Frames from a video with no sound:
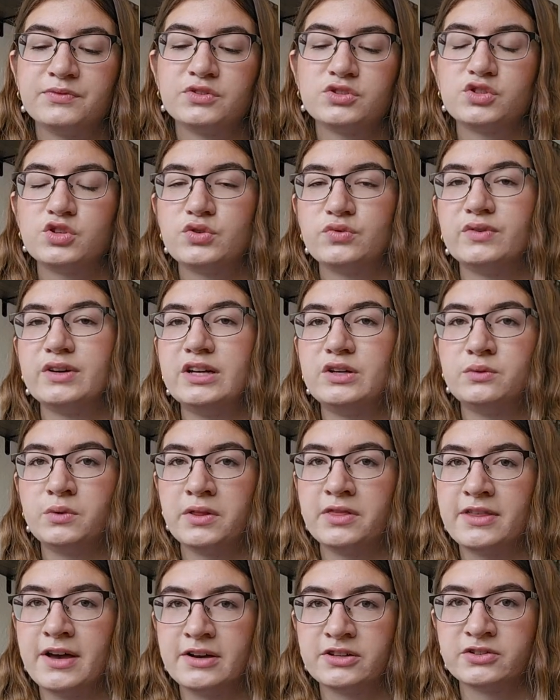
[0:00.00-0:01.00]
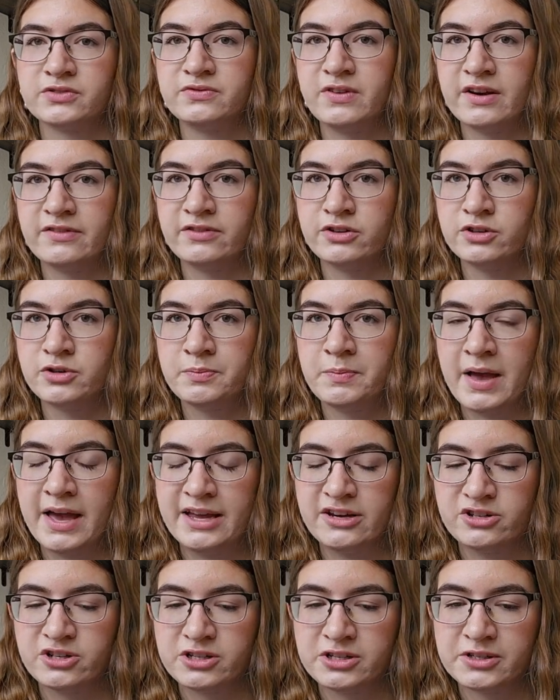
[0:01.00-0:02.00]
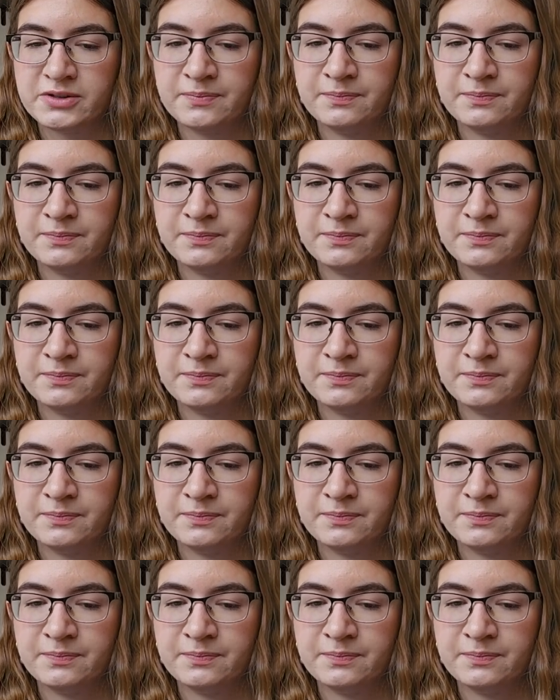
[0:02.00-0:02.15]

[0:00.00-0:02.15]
to read 1,500 pages.